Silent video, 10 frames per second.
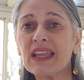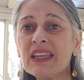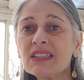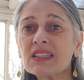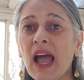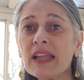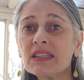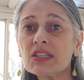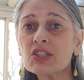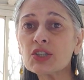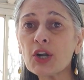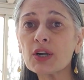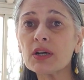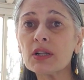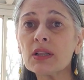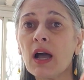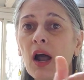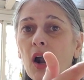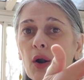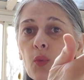inside the circle
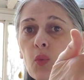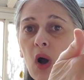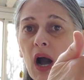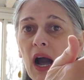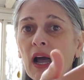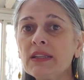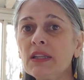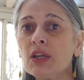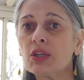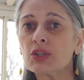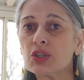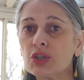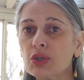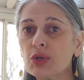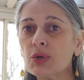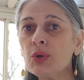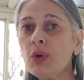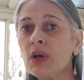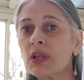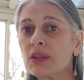are 1,
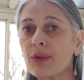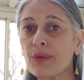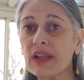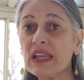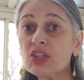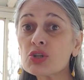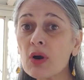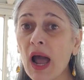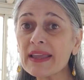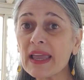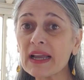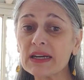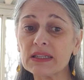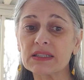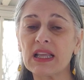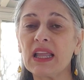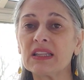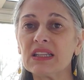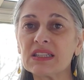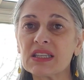2, 3 triangles.
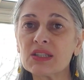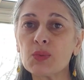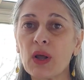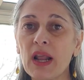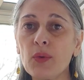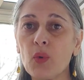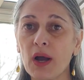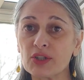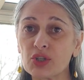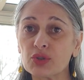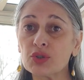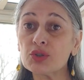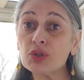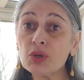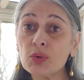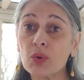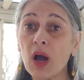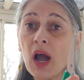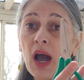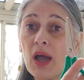And this is what I want you to do.
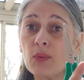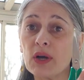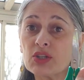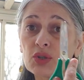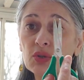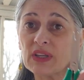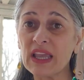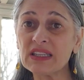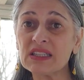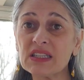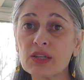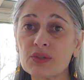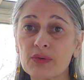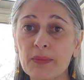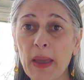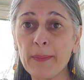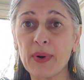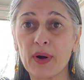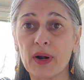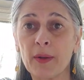I want you to get scissors.
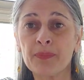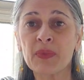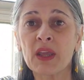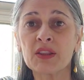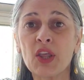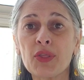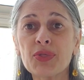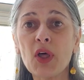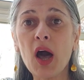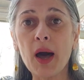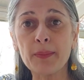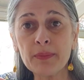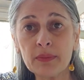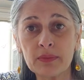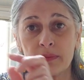Remember, the thumb